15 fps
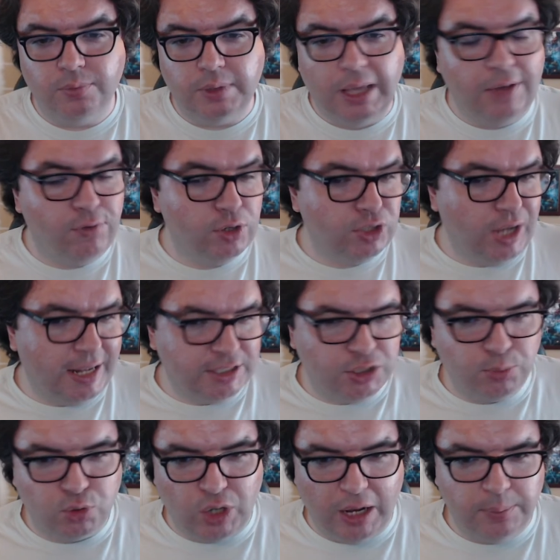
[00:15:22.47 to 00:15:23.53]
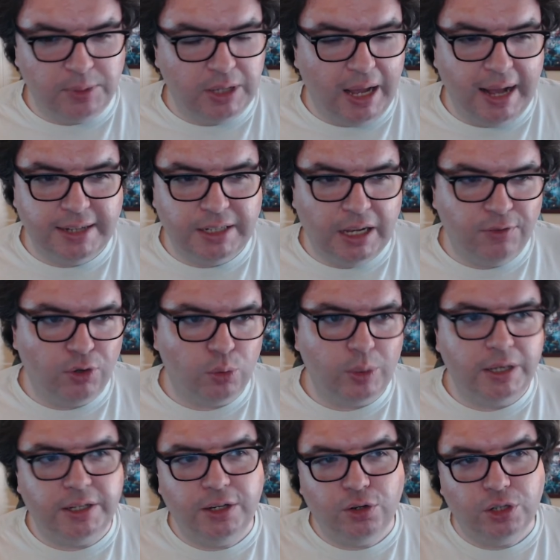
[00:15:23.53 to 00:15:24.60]
if you're not subscribed to HIDIVE
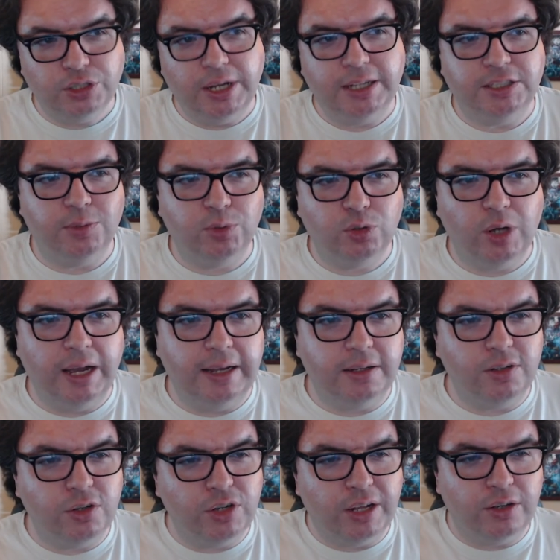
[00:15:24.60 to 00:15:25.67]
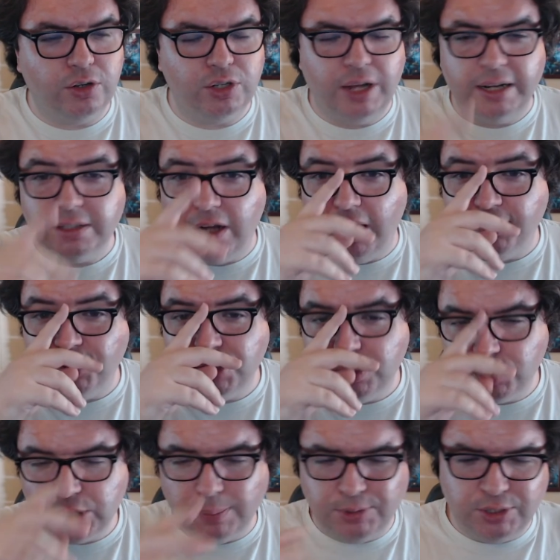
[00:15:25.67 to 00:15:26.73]
already, you're not subscribed, you're not on the
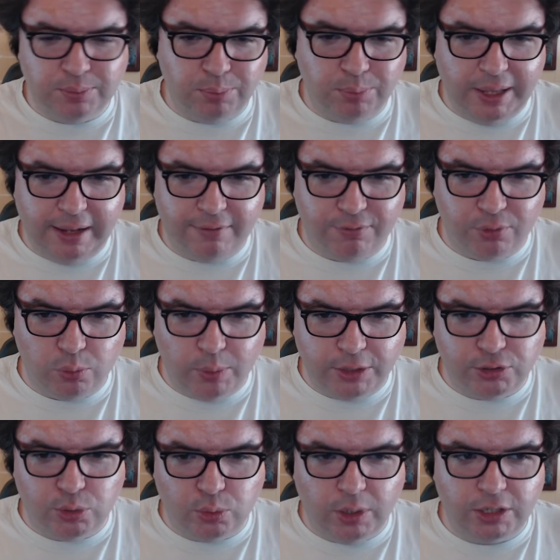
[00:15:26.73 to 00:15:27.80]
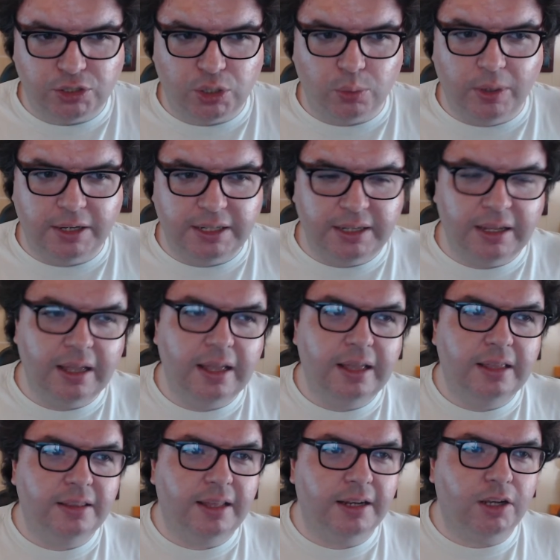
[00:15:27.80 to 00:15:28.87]
subscription plan for Retrocrush already.
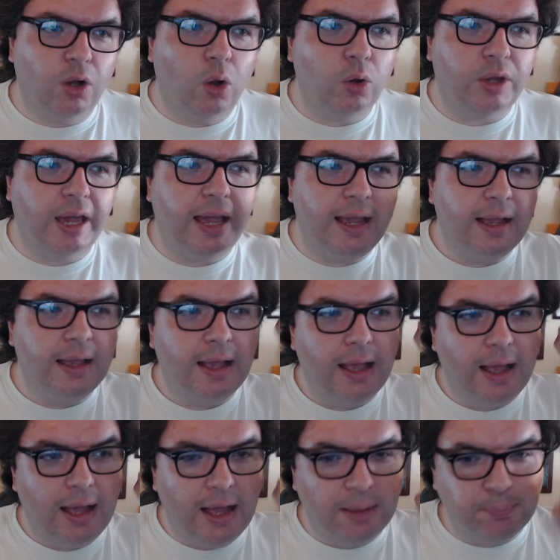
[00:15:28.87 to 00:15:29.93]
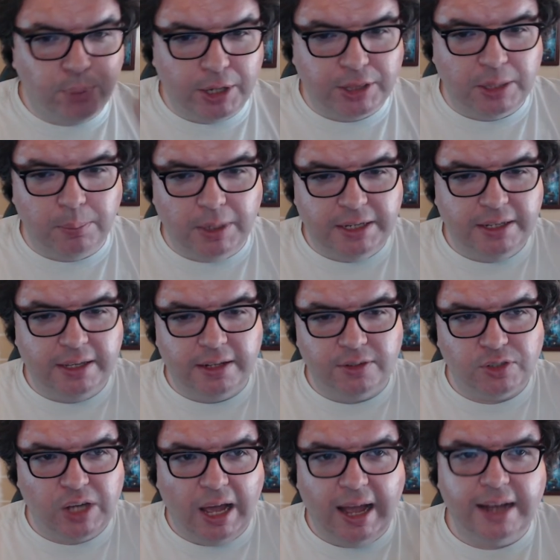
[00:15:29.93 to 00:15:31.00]
I go, okay, I'm putting that money
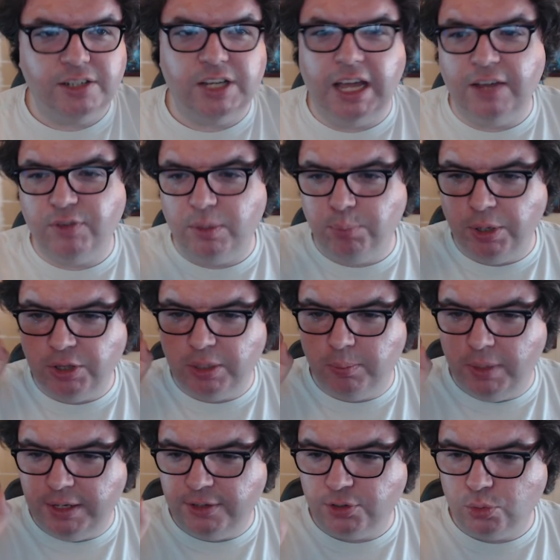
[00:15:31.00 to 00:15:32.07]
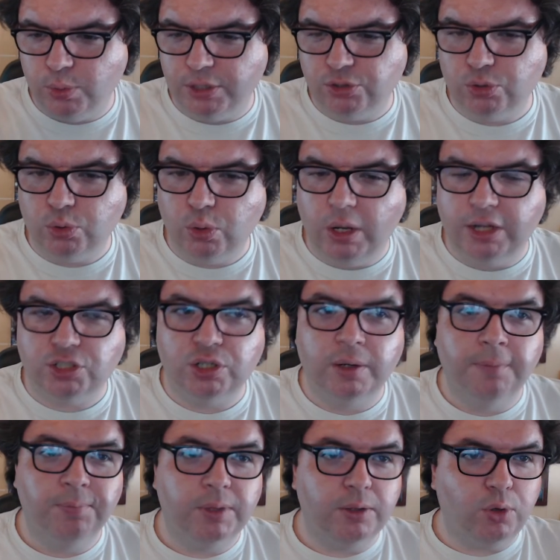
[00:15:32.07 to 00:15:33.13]
into HIDIVE. I'm putting that money into Retro Crush.
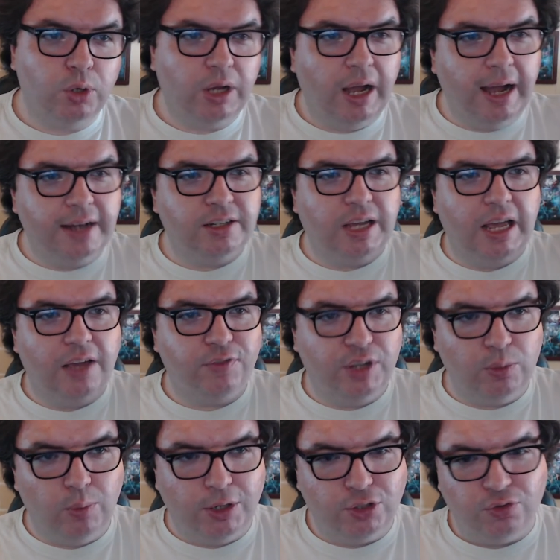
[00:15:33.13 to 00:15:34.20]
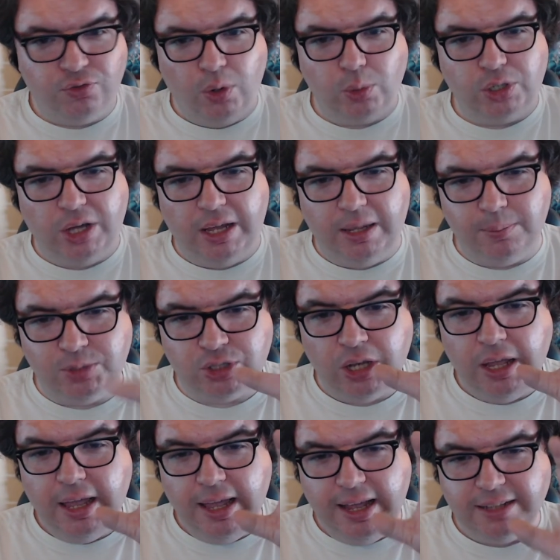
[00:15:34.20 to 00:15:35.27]
I'm gonna go to HIDIVE and watch Votoms
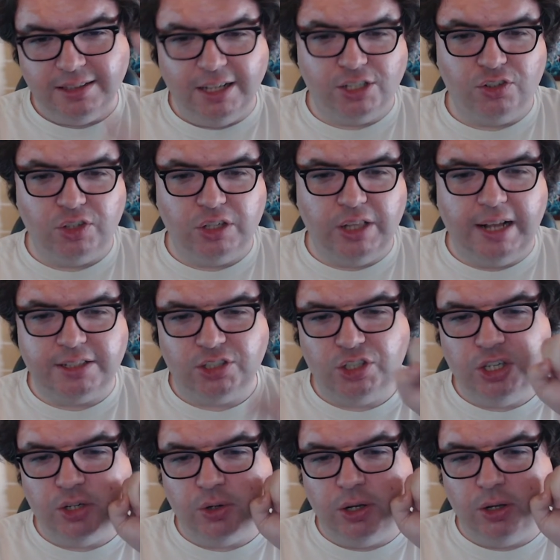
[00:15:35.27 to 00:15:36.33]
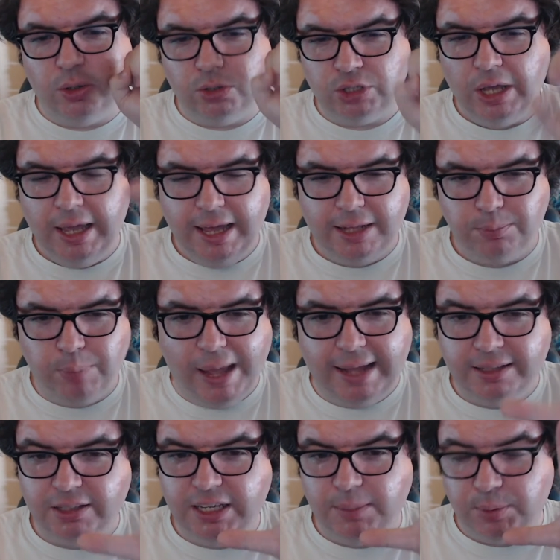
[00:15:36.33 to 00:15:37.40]
and Legend of the Galactic Heroes and
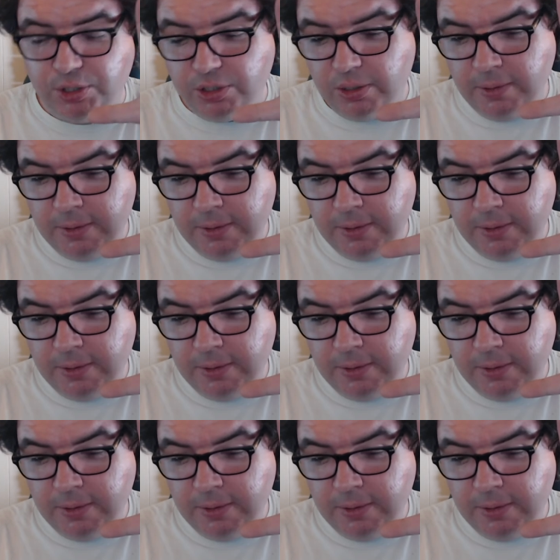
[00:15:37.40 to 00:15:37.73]
Patlabor